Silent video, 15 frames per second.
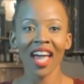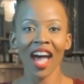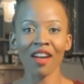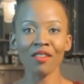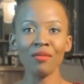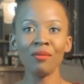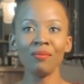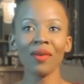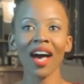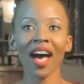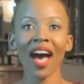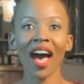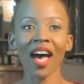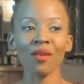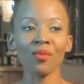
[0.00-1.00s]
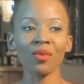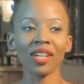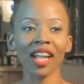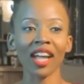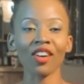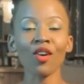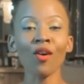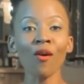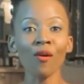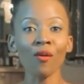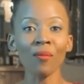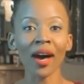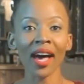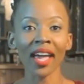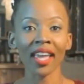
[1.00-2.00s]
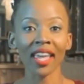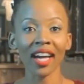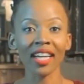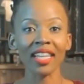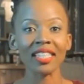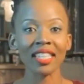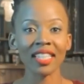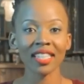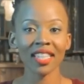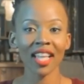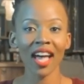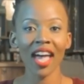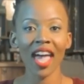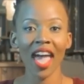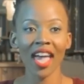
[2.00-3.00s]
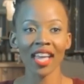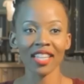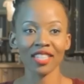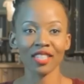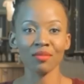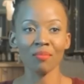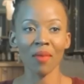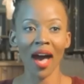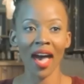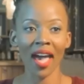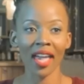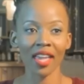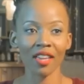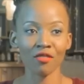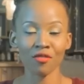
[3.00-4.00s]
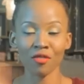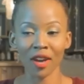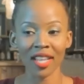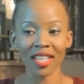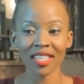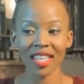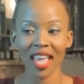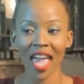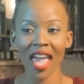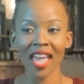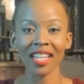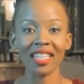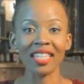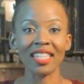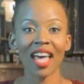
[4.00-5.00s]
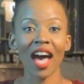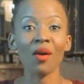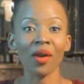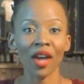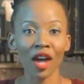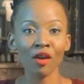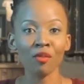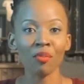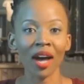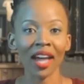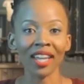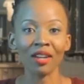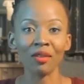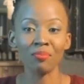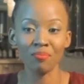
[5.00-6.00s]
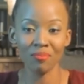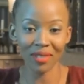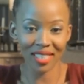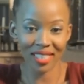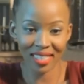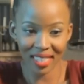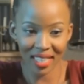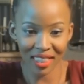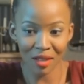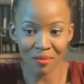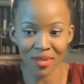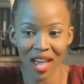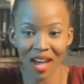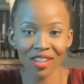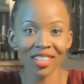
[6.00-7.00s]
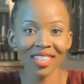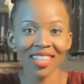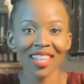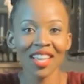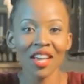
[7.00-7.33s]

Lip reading: I remember I would like call my younger sister and my friends and our helper, and I'd sit them down,